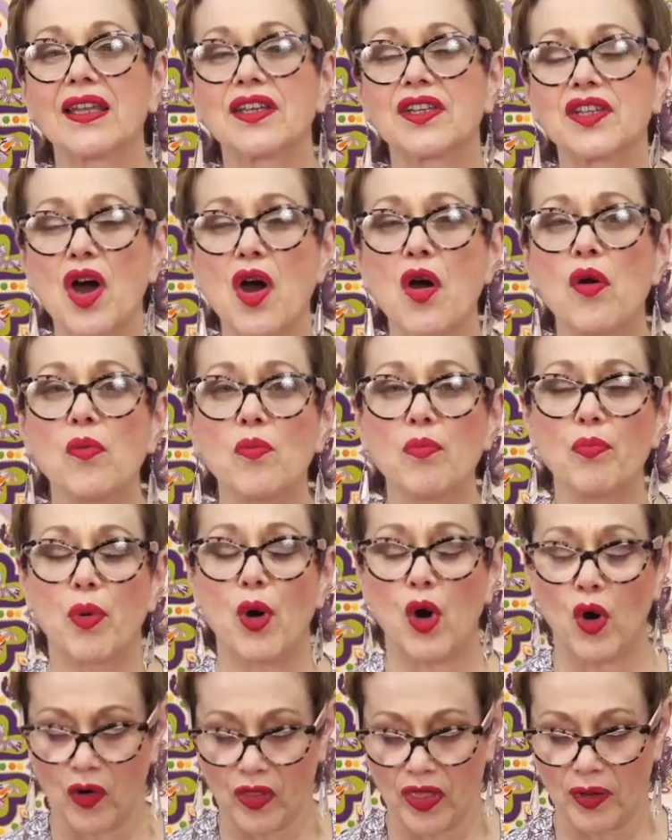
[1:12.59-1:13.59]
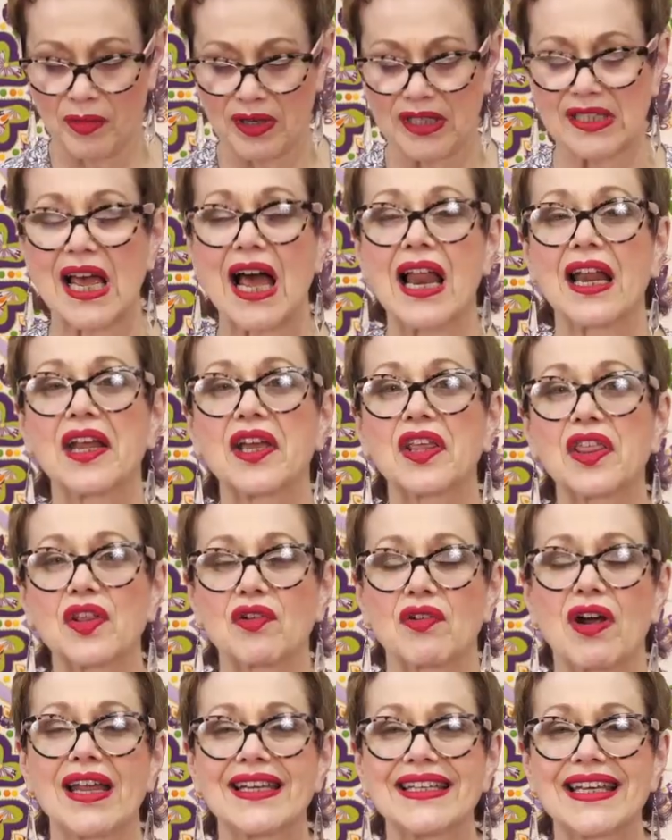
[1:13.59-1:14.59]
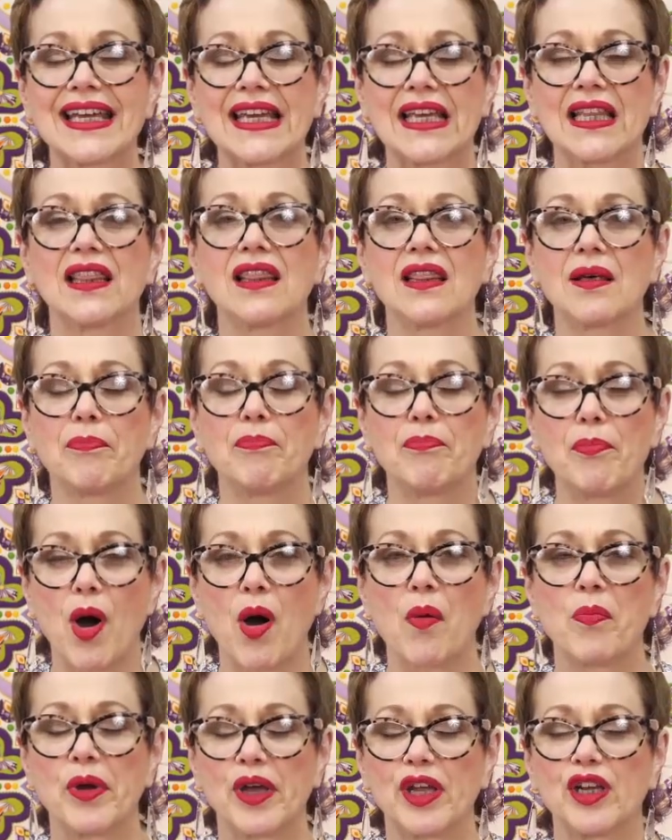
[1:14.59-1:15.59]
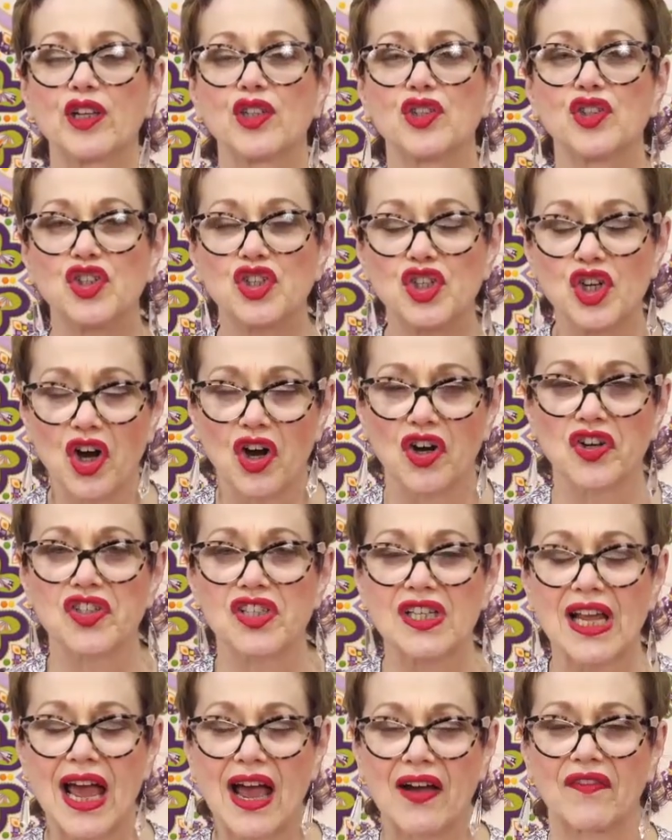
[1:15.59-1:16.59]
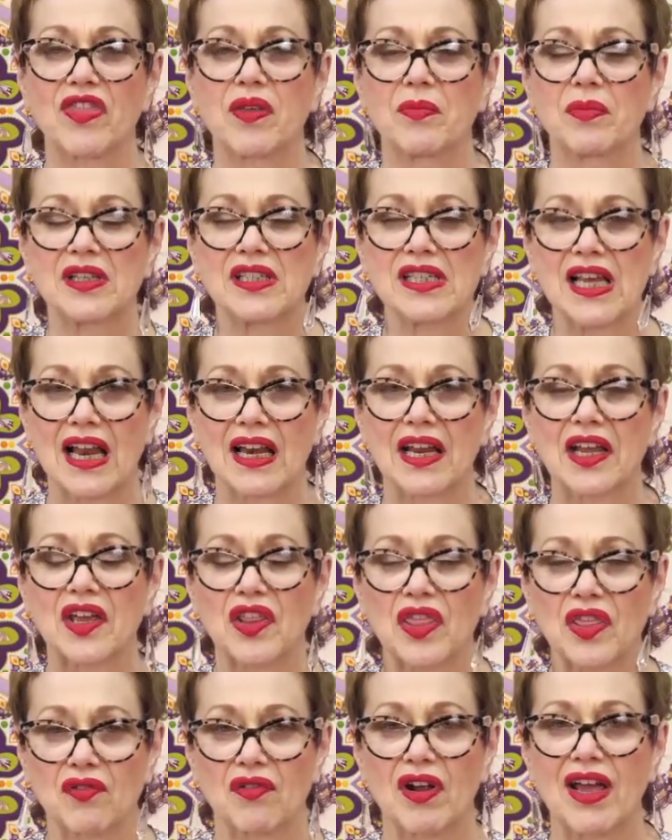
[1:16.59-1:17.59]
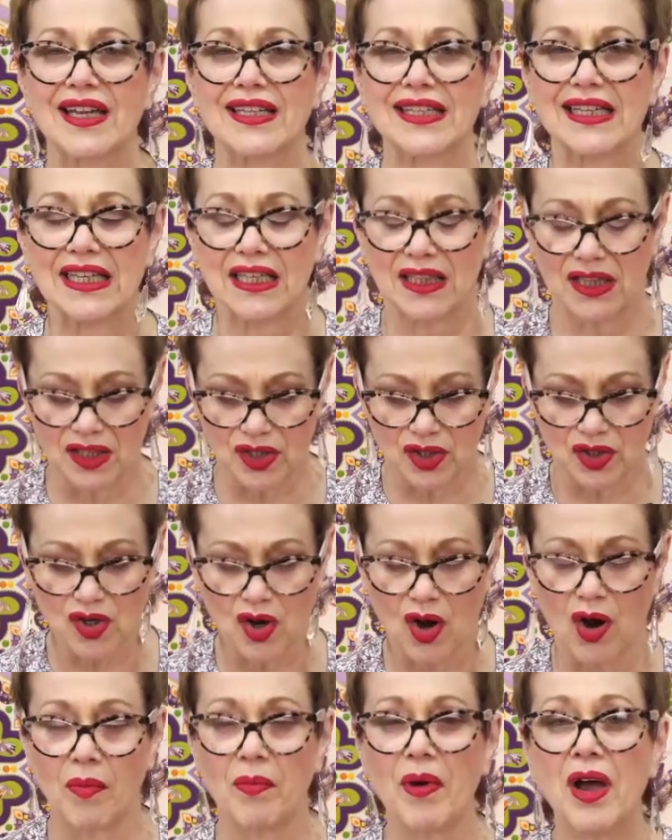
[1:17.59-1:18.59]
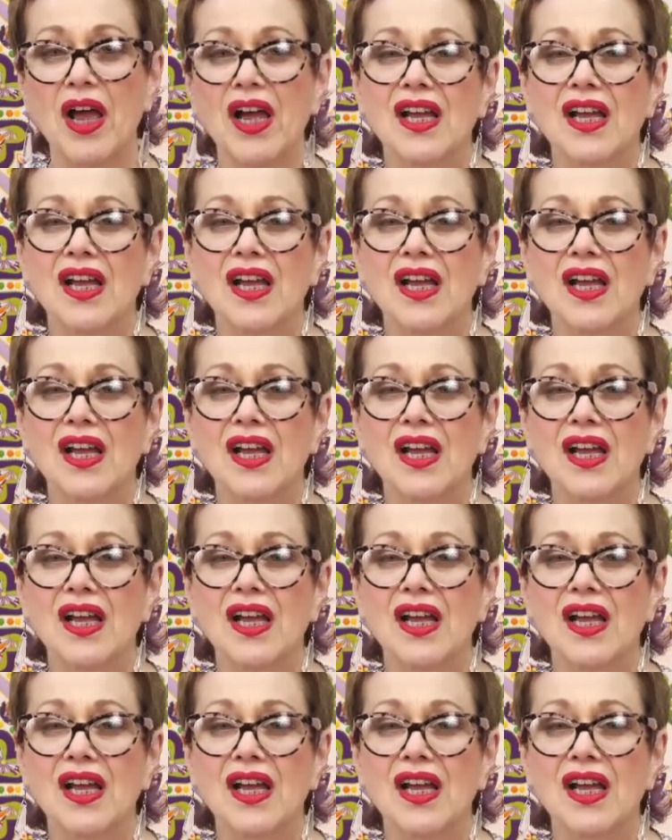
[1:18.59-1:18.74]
Don't put the metallic thread in the bobbin, just have the metallic thread in the top.